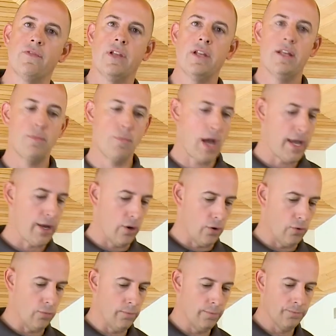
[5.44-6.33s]
fit in my
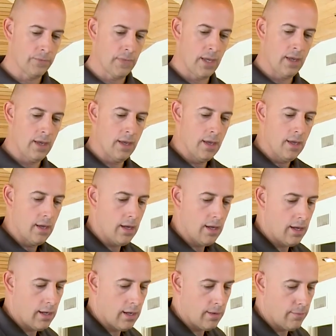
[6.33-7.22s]
home?
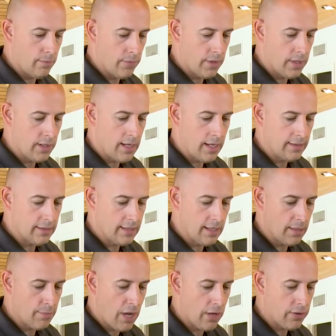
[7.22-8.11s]
The nice
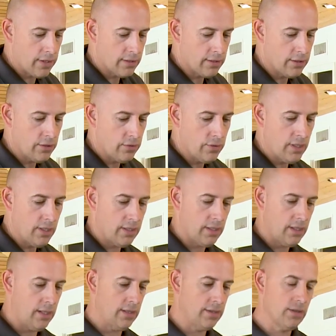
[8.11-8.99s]
thing about this
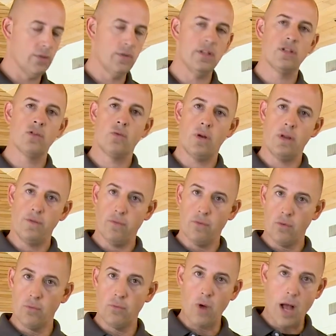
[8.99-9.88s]
unit, it is only
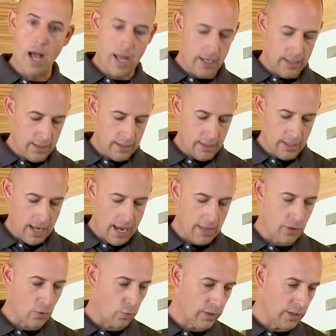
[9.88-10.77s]
24 wide
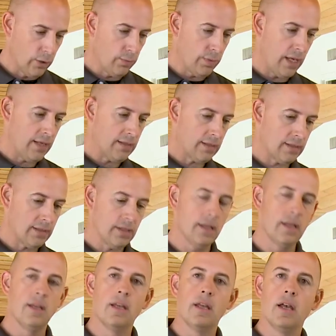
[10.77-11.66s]
at the wheelbase.
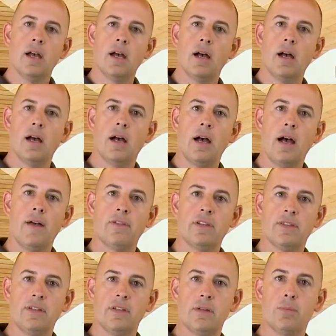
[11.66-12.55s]

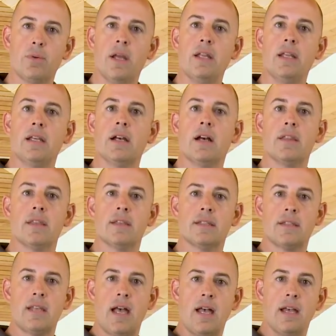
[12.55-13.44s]
Obviously, depending on the
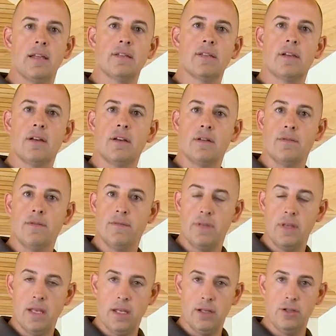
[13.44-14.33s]
size
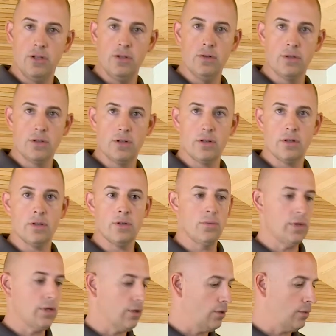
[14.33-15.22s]
of the end user,
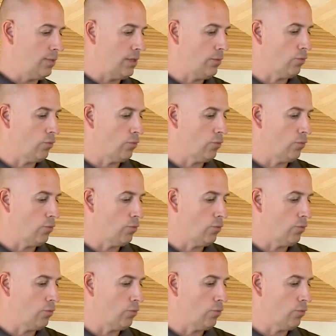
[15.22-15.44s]
we could be